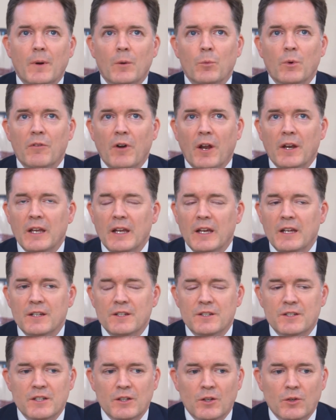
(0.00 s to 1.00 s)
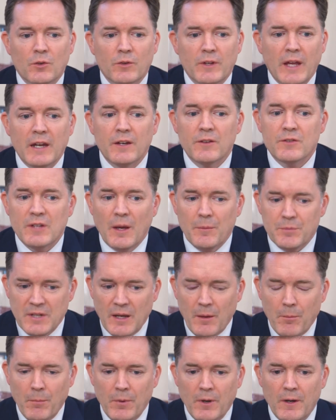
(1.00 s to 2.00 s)
We're running it until the end of
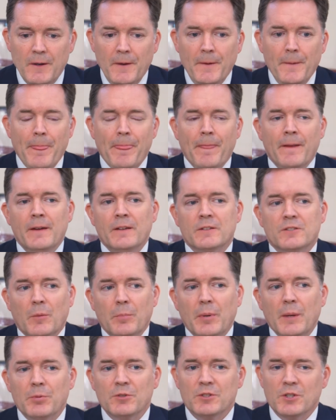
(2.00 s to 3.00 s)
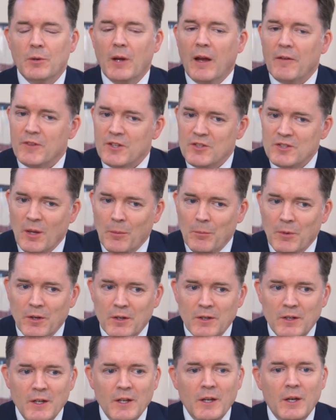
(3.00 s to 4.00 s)
September, so people do have the
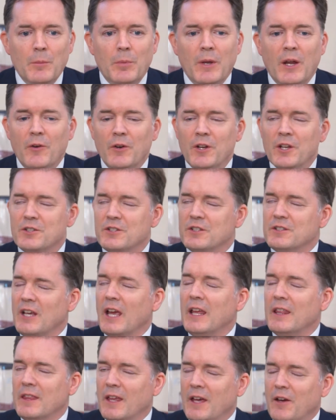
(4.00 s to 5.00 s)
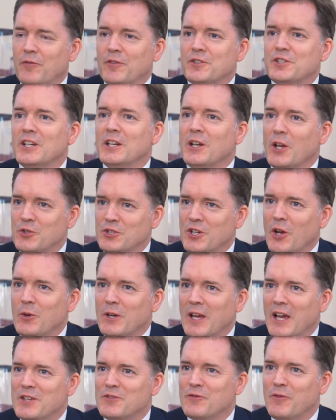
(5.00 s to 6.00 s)
summer period to take their Fracino
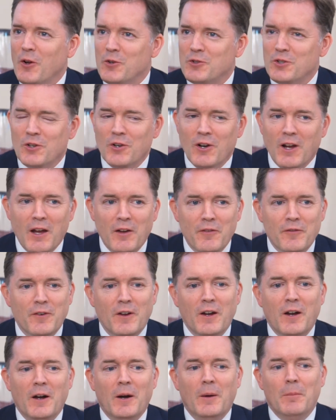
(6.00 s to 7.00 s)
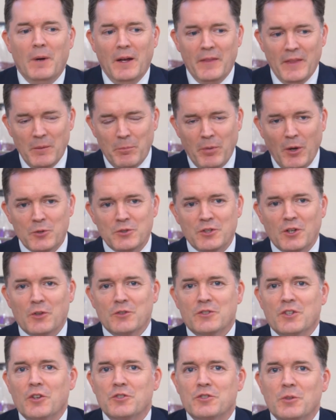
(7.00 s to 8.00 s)
Showcase photograph, and they post it on
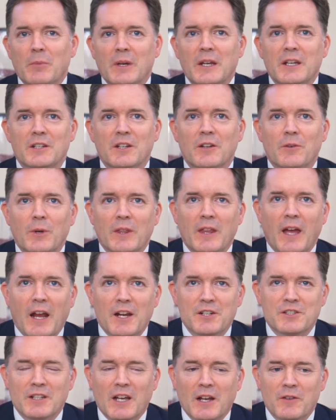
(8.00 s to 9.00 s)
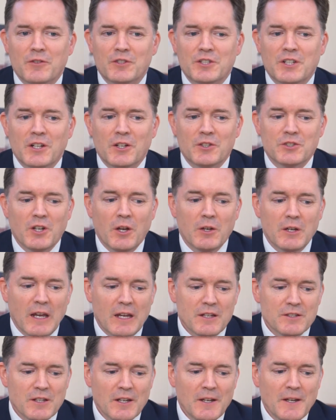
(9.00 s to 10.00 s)
social media with the hashtag Fracino
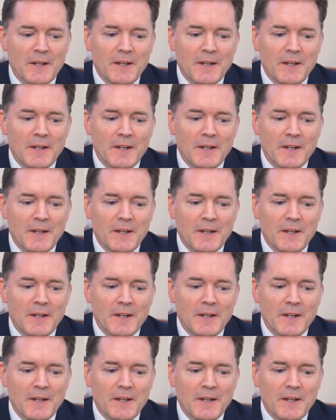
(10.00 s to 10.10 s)
Showcase.